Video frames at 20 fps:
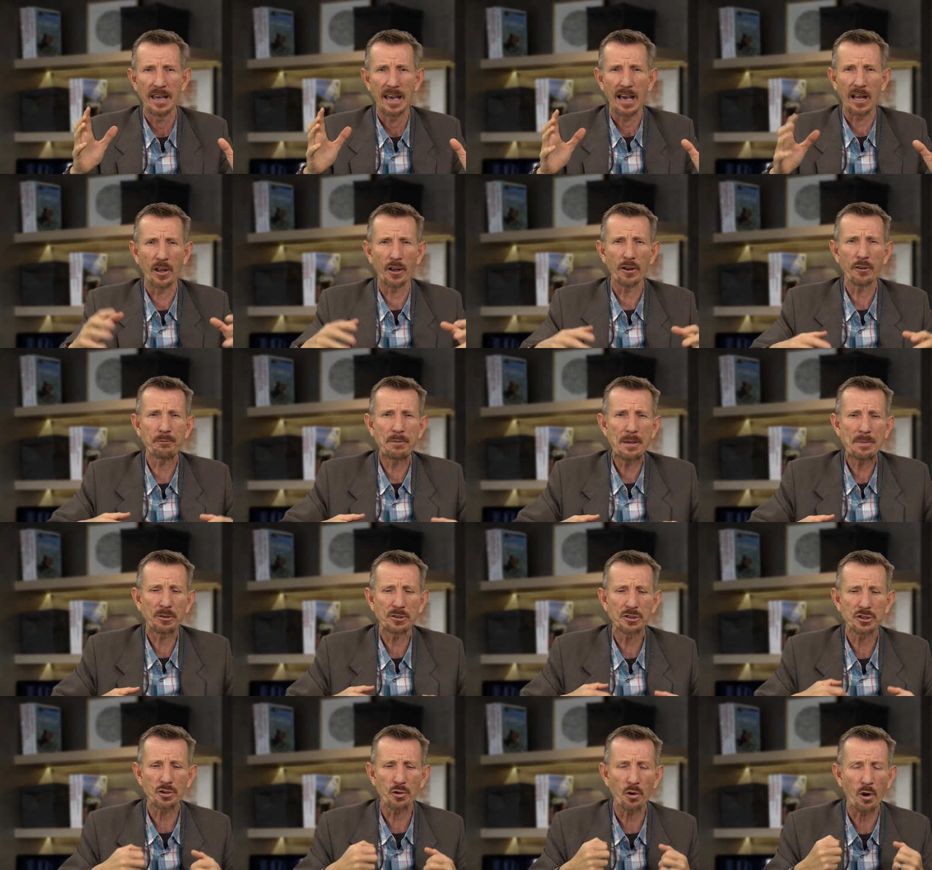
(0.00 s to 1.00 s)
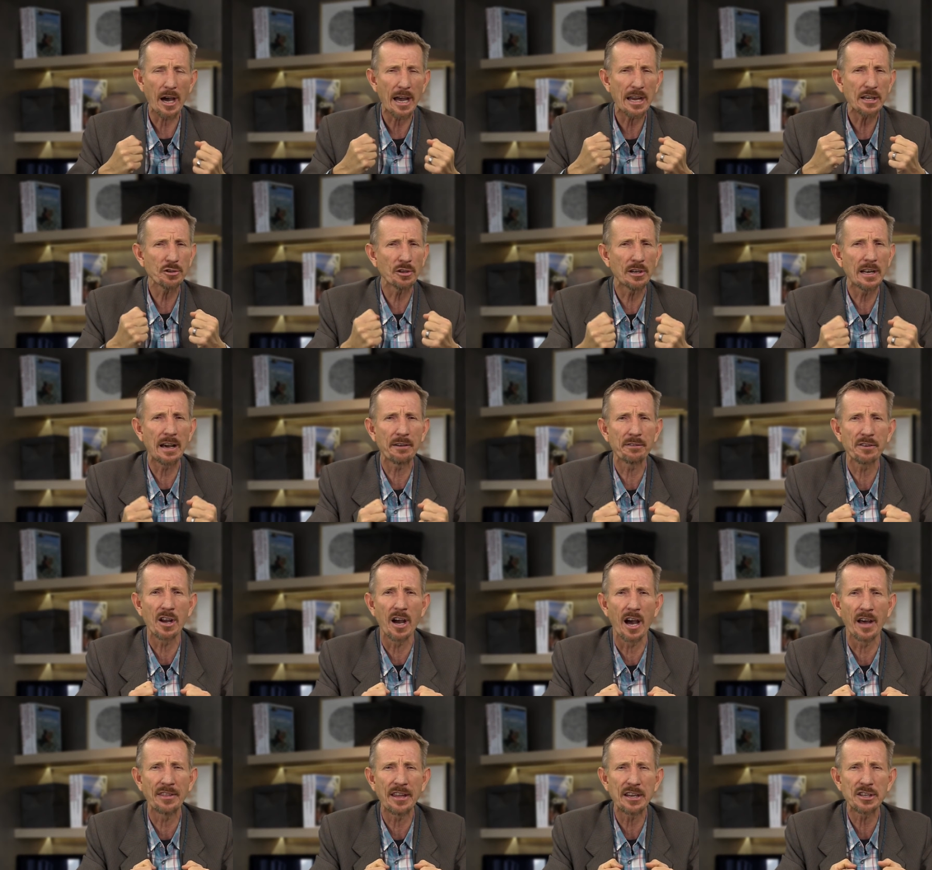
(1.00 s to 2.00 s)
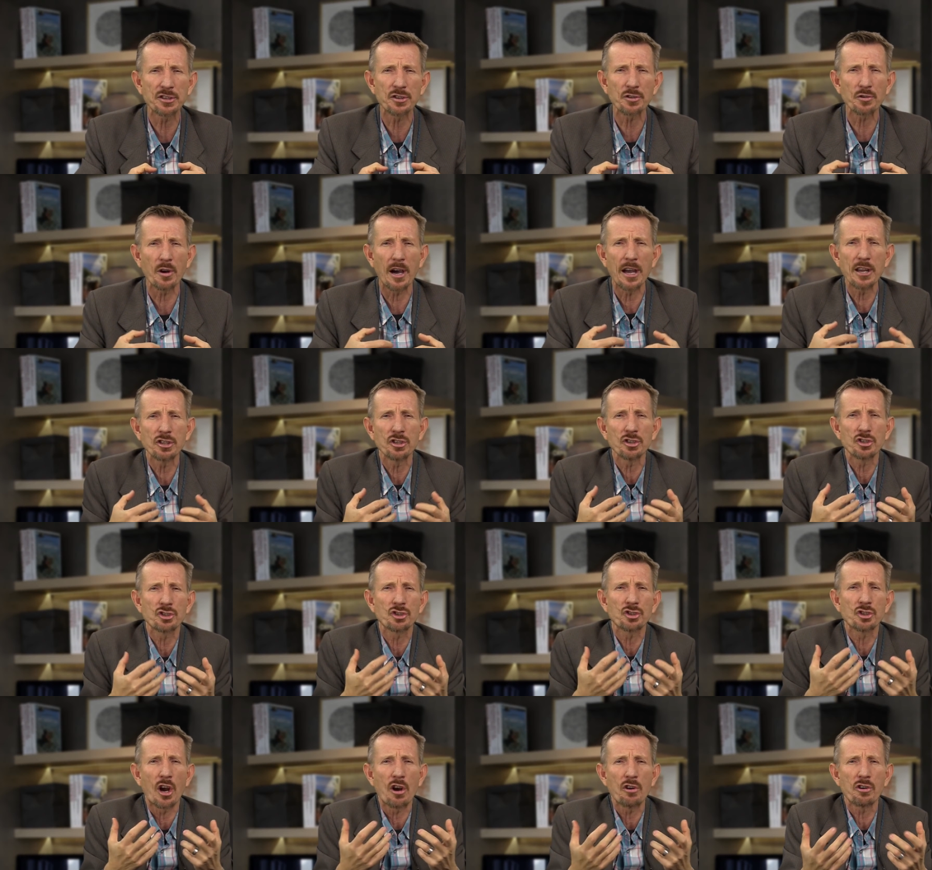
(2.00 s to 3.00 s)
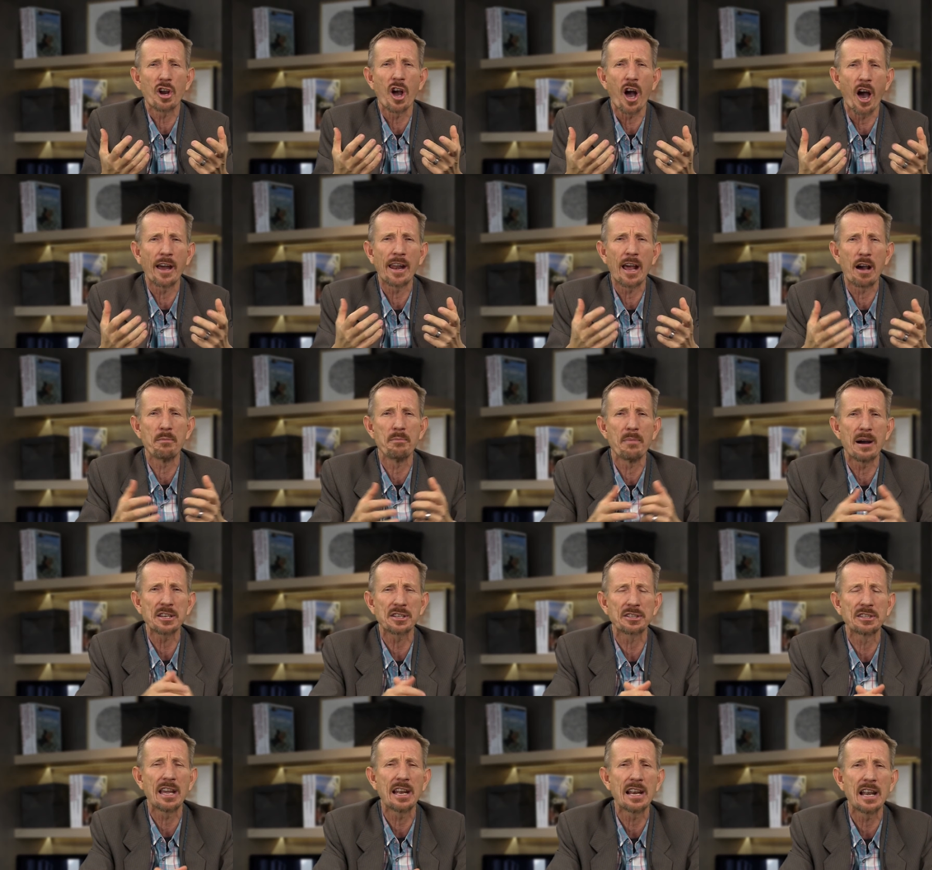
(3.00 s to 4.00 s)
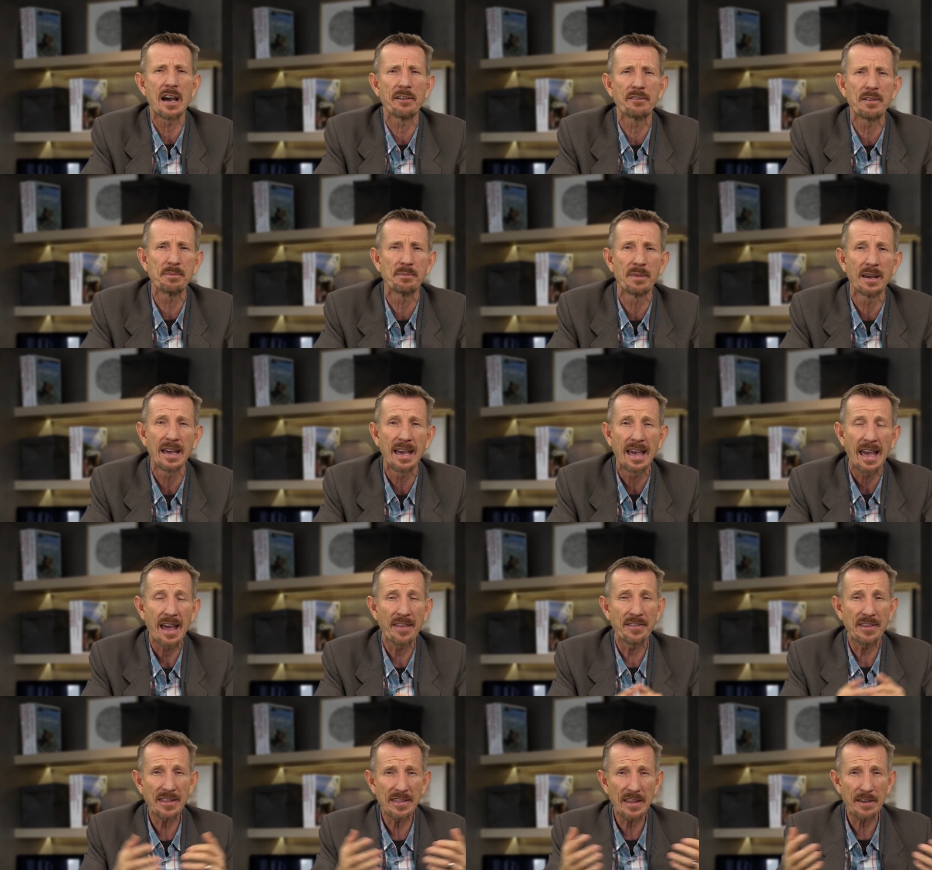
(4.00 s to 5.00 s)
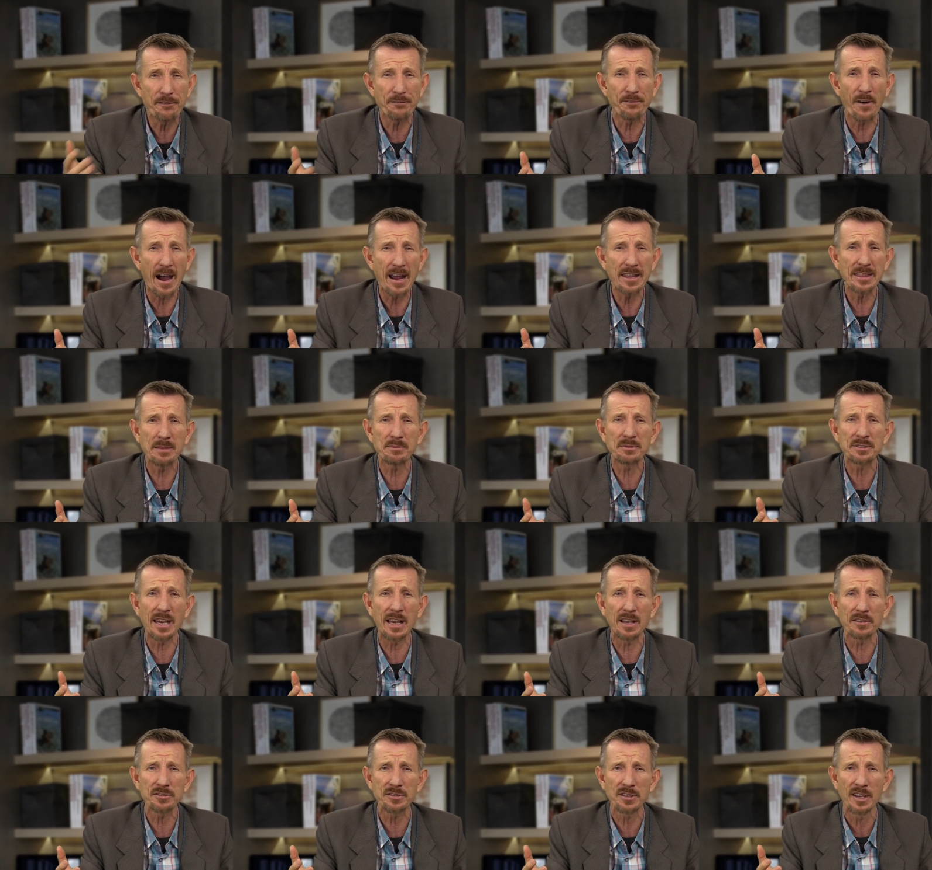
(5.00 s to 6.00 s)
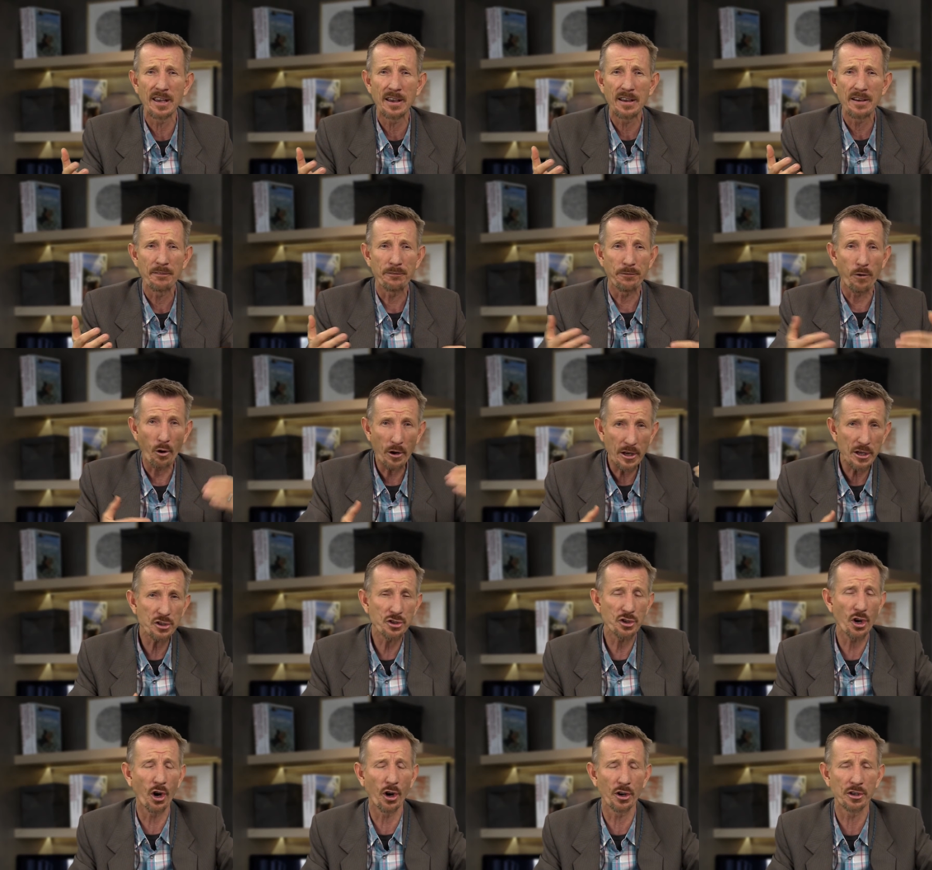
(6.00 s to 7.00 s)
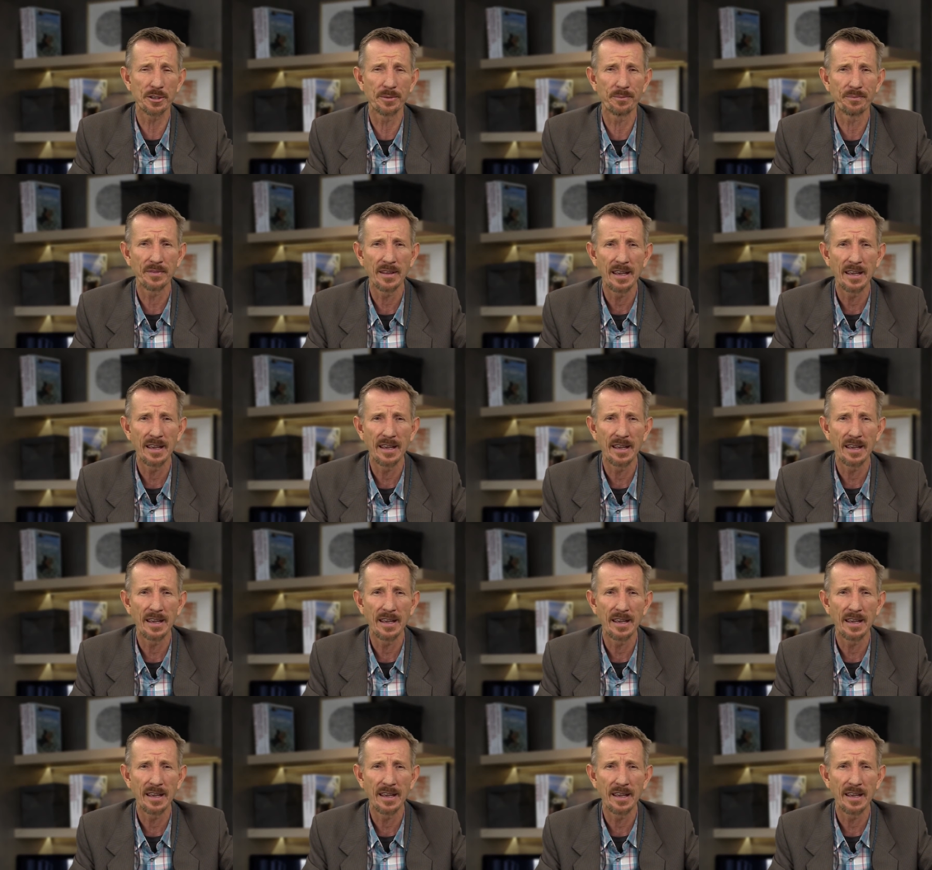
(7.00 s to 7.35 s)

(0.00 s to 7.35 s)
A lot of people try to love God. They try to show God how much they love Him. And then they find themselves falling short.